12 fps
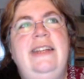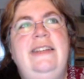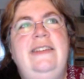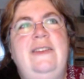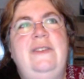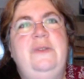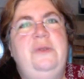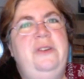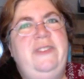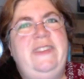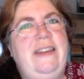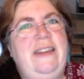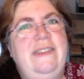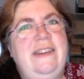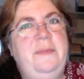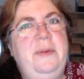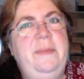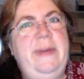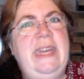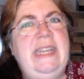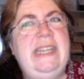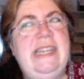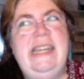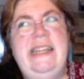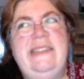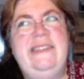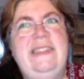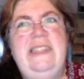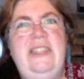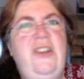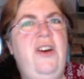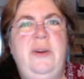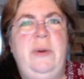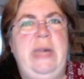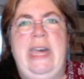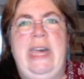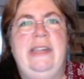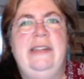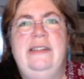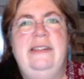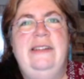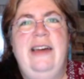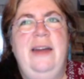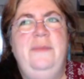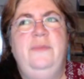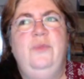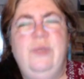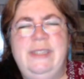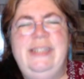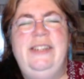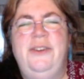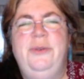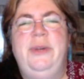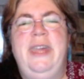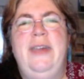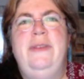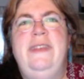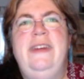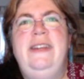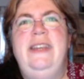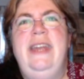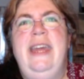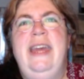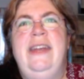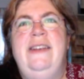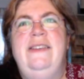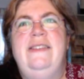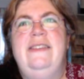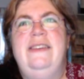to sort of sex it up a bit. It's not okay. I'm really not okay with it, and